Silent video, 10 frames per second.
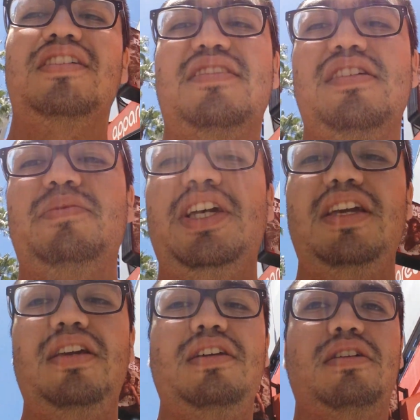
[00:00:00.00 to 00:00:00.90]

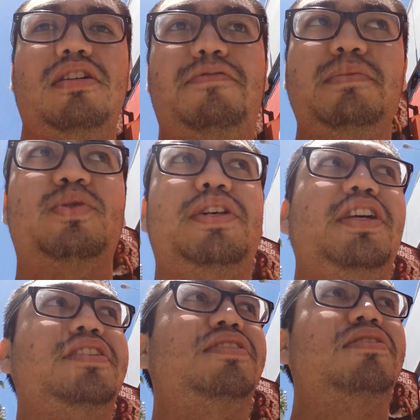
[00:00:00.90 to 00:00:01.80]
snobby film
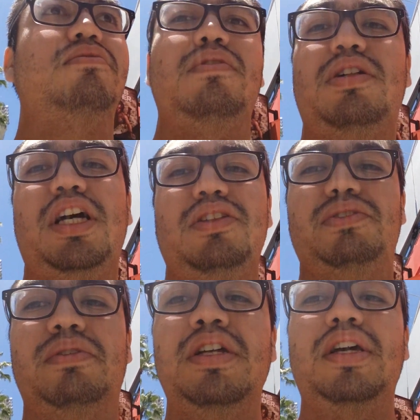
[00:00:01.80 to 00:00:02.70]
critics. Well, I
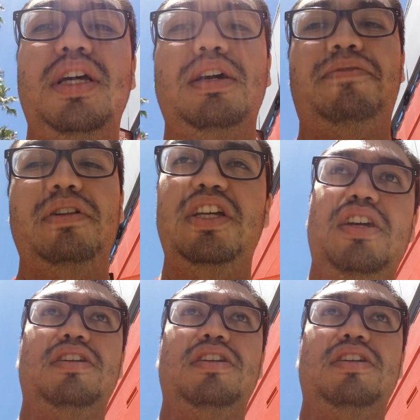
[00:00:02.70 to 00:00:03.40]
don't know. I'm fairly